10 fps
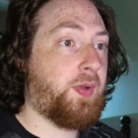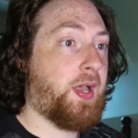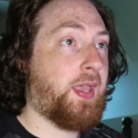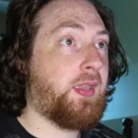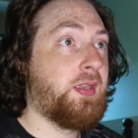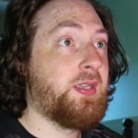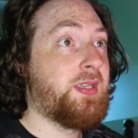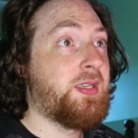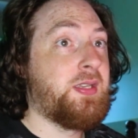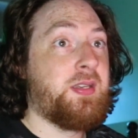but
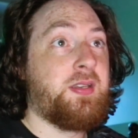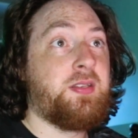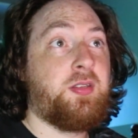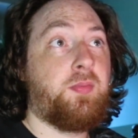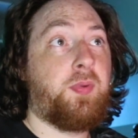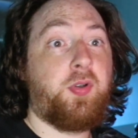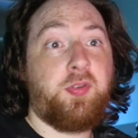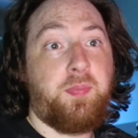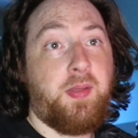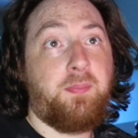your
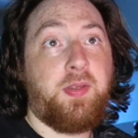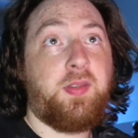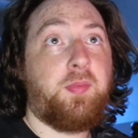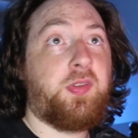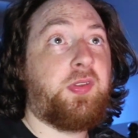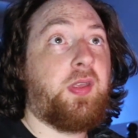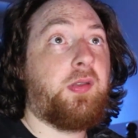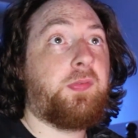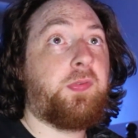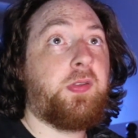boy's been busy with
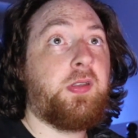stuff,